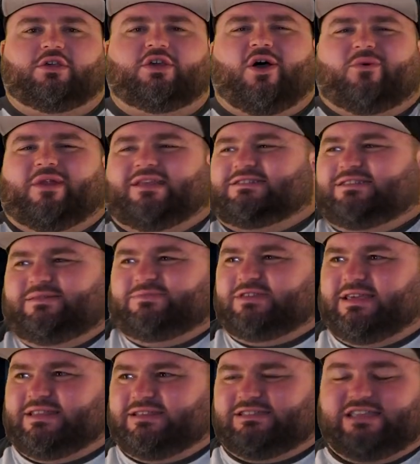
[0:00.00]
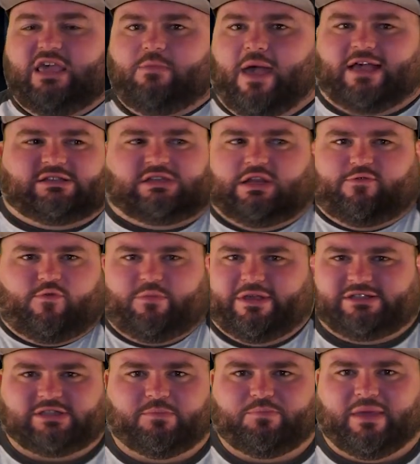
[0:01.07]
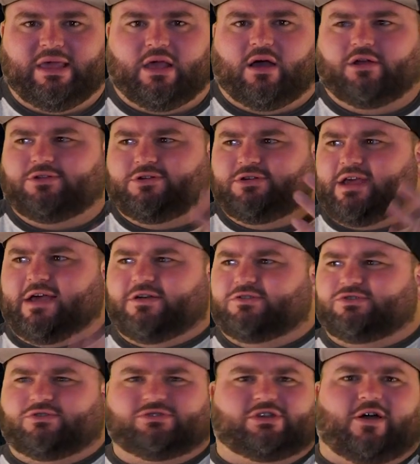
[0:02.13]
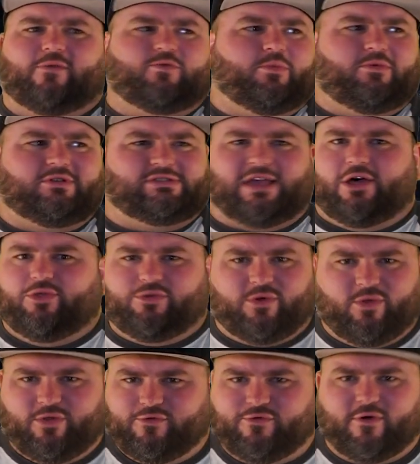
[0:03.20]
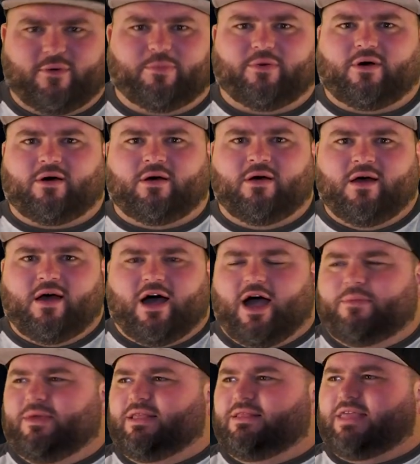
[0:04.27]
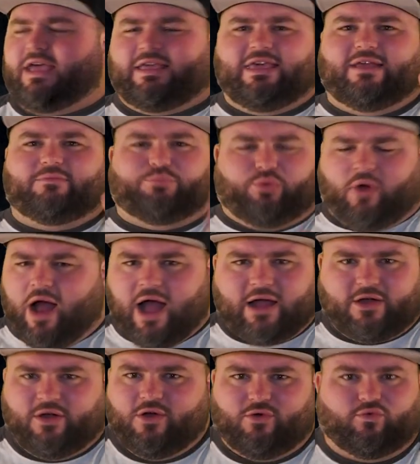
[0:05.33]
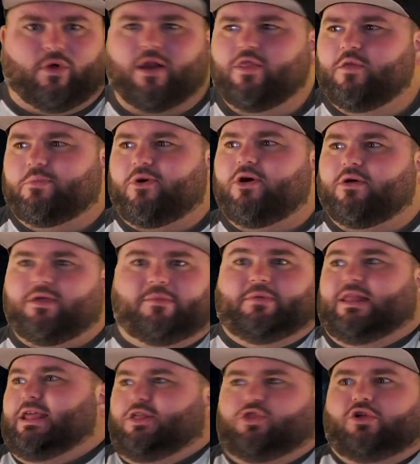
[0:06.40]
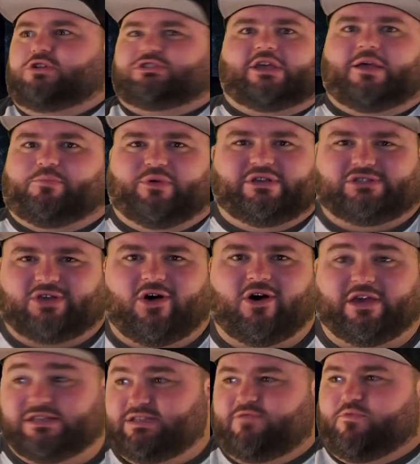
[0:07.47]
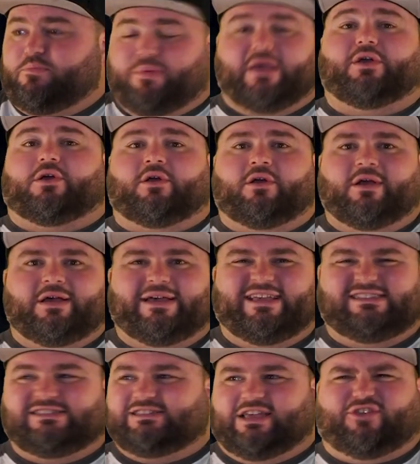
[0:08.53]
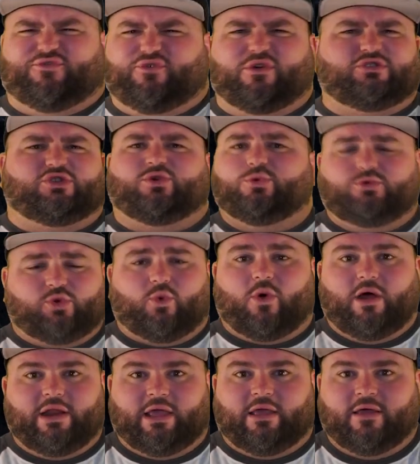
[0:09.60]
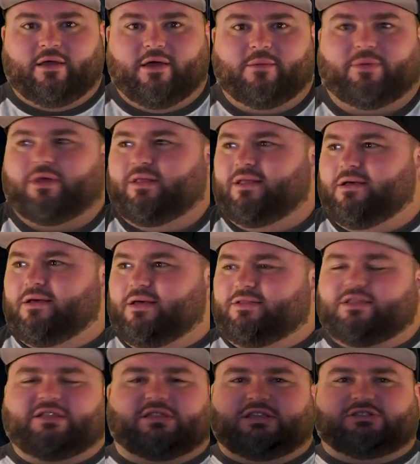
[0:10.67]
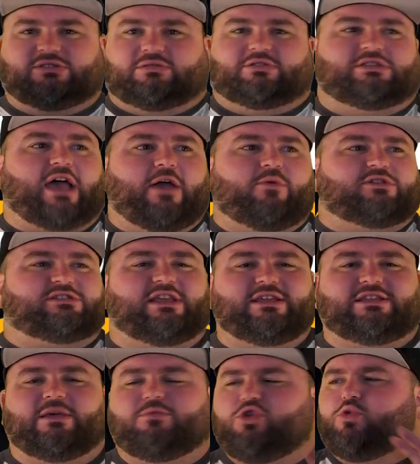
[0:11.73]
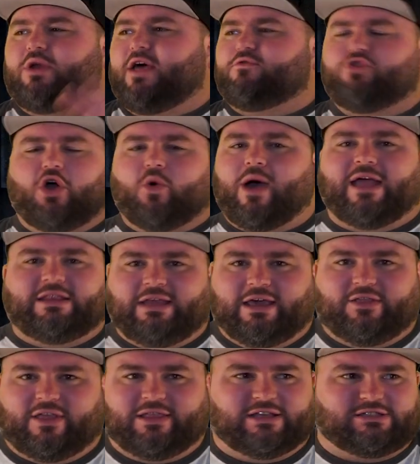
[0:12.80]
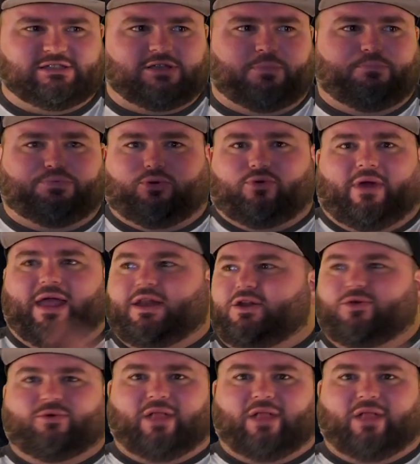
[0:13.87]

Yo, and it seems like this team hasn't even missed a beat. Hunter Deckers looks comfortable as hell throwing the football. I mean, that kid Brock running the ball, I mean, he looks like Breece Hall. He's even bigger. He's 6'2", 220. But this Iowa State team, you would have no idea that this is a brand new